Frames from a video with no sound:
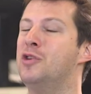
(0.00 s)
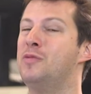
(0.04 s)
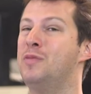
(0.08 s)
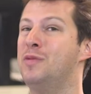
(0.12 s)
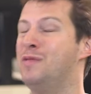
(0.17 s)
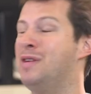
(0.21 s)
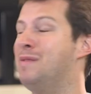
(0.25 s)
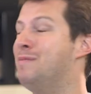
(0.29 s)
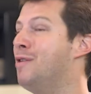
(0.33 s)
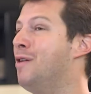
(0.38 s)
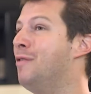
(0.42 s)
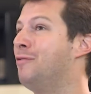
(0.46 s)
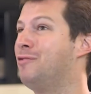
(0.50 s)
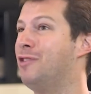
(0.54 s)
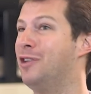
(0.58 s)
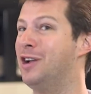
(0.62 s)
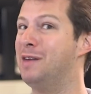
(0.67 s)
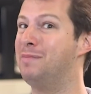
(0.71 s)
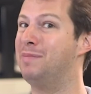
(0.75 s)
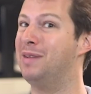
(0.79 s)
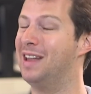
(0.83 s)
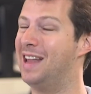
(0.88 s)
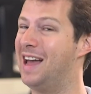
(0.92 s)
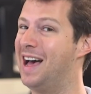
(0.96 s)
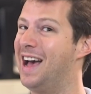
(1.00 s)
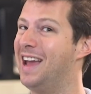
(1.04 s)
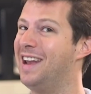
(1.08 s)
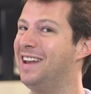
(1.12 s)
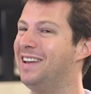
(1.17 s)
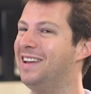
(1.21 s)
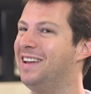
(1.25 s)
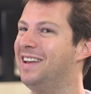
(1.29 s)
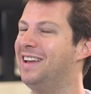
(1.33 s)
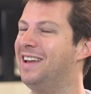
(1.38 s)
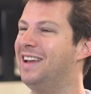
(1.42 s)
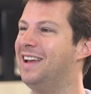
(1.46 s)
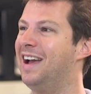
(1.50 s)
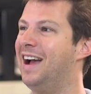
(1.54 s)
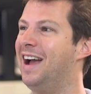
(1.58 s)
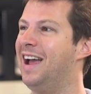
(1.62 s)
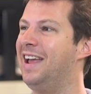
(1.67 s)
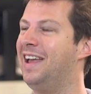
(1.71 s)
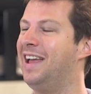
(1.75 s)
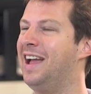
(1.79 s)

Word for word: though we have both grown up a lot, I